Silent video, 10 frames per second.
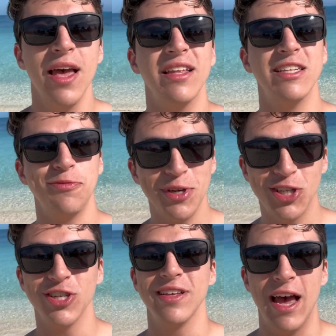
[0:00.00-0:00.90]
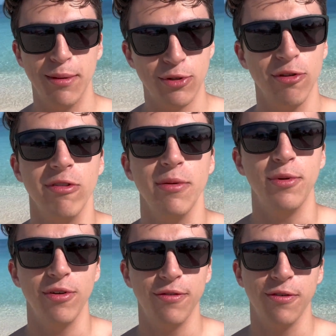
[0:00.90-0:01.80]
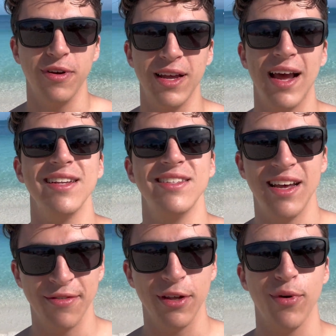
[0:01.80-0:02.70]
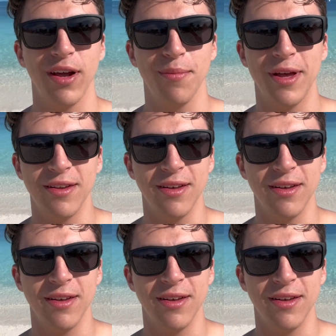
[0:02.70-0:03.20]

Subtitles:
this beach is absolutely beautiful and I definitely recommend it.